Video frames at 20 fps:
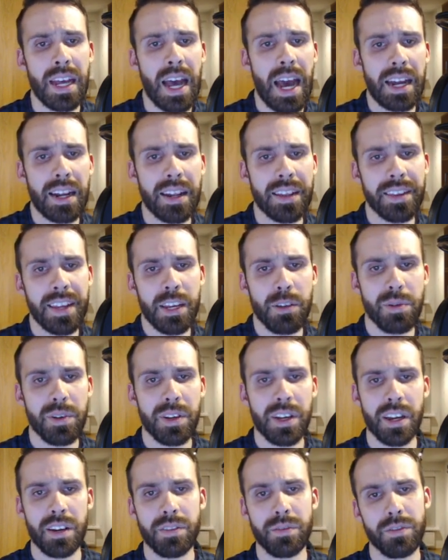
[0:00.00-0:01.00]
And I think we
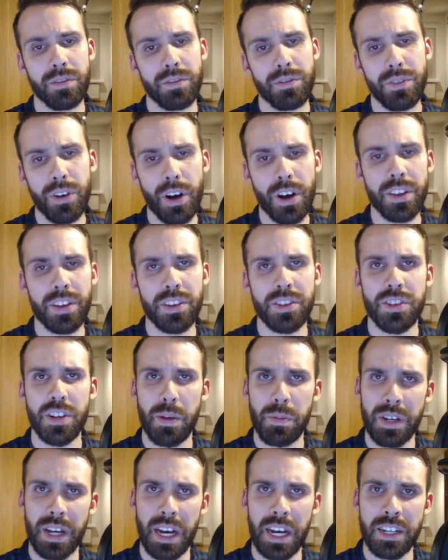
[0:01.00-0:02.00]
can further
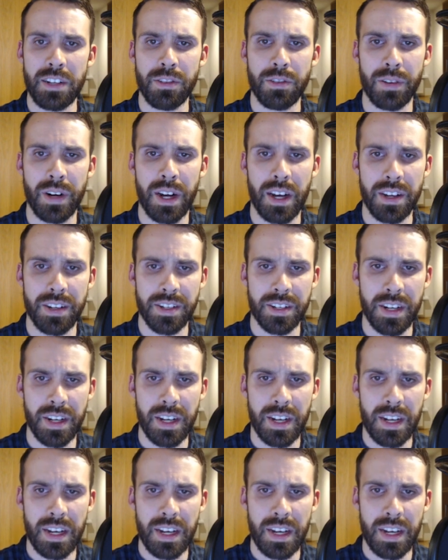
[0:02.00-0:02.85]
subcategorize